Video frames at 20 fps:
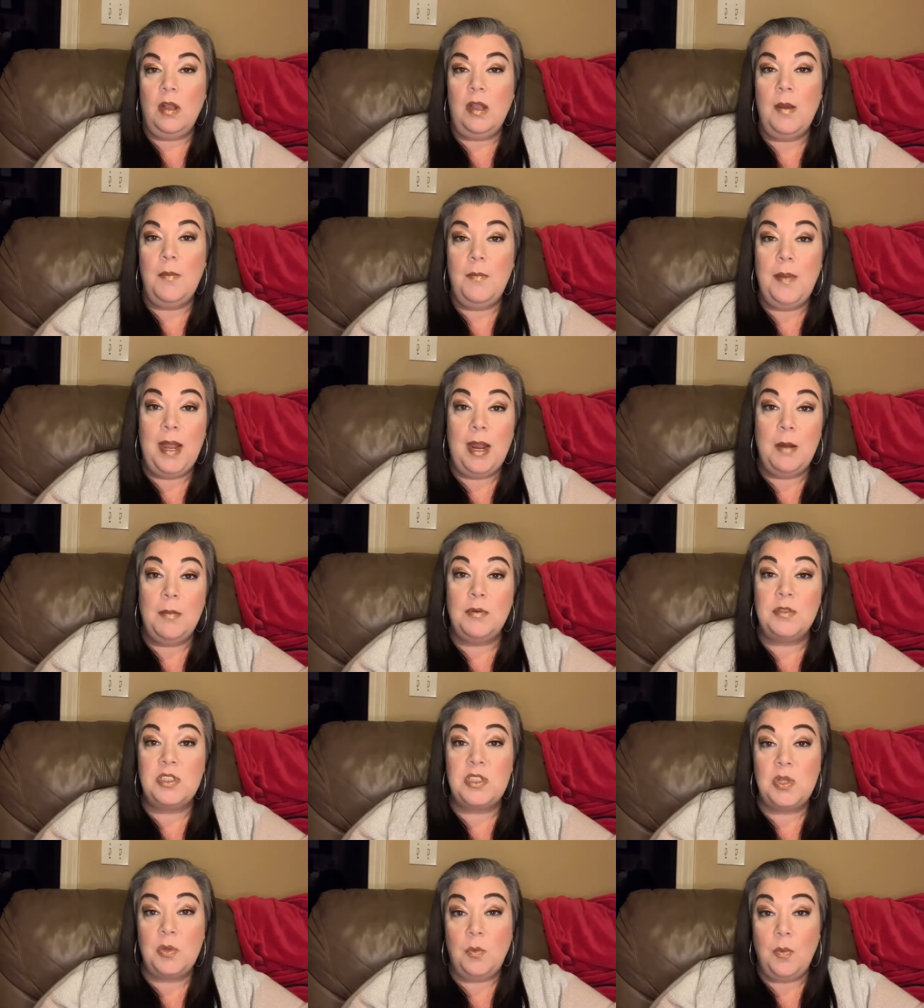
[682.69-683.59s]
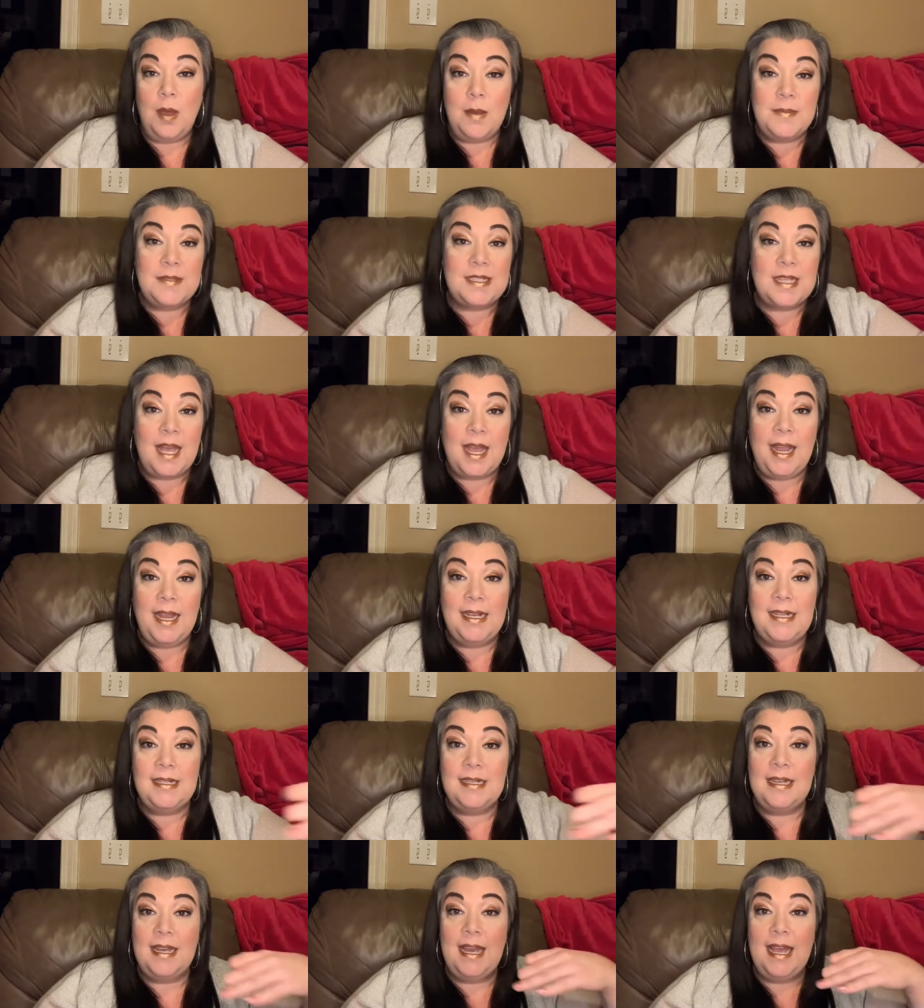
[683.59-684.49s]
comparable to the
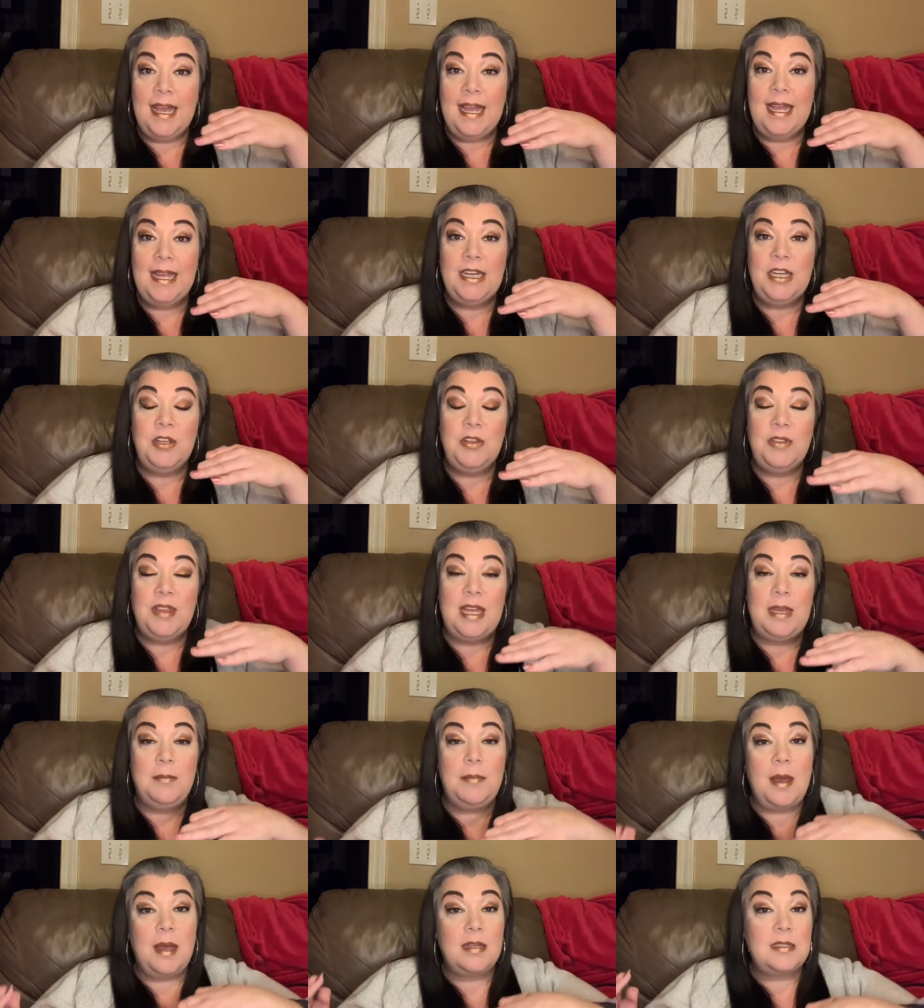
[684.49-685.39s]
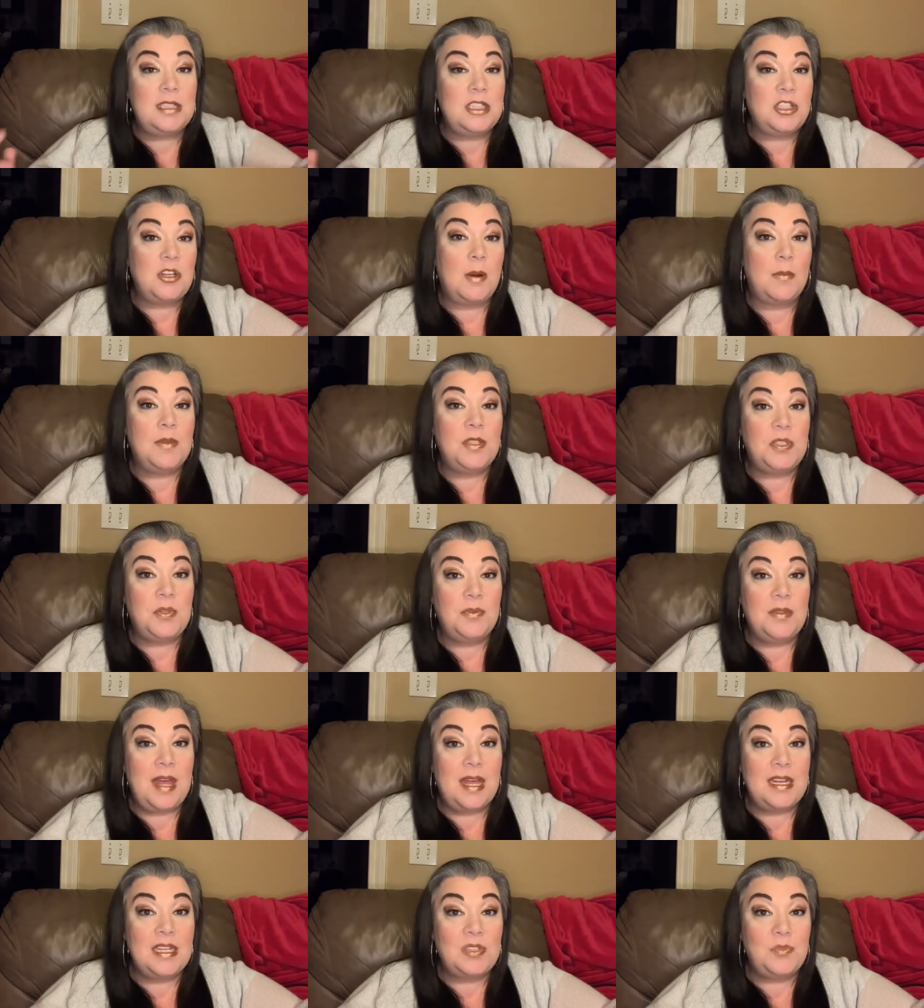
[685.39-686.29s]
website and you think BoxyCharm is doing
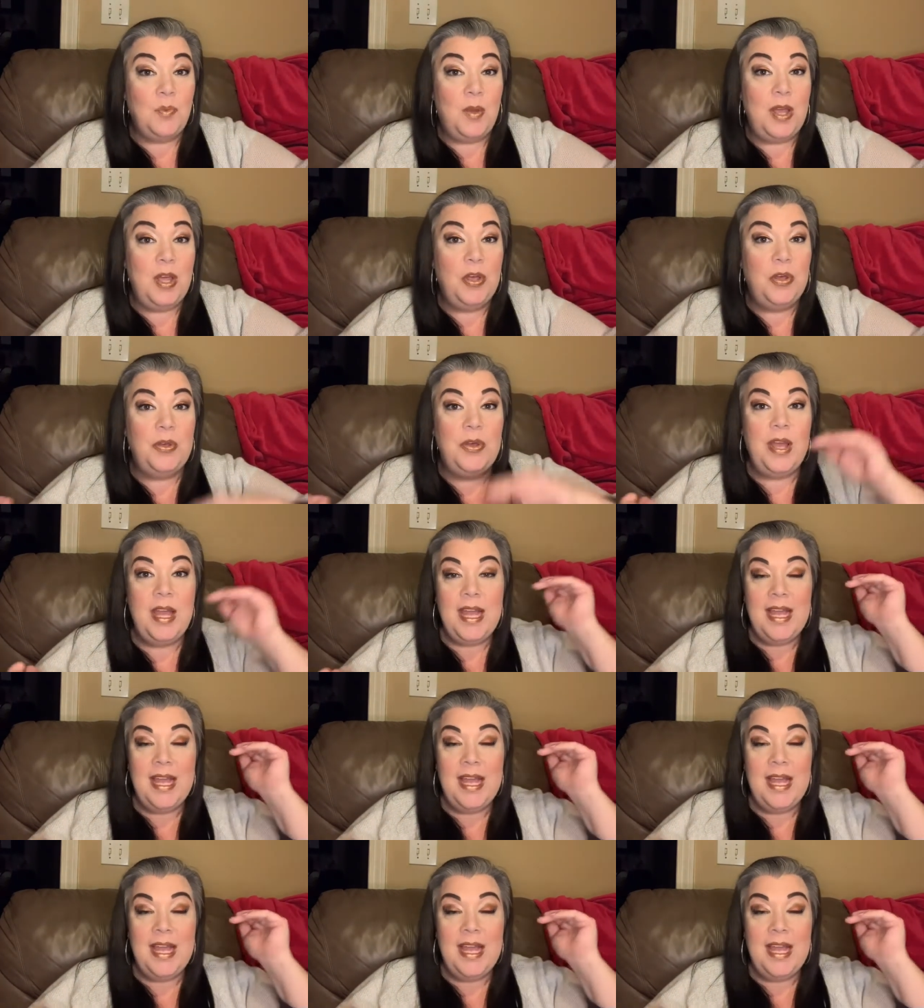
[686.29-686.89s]
that as well,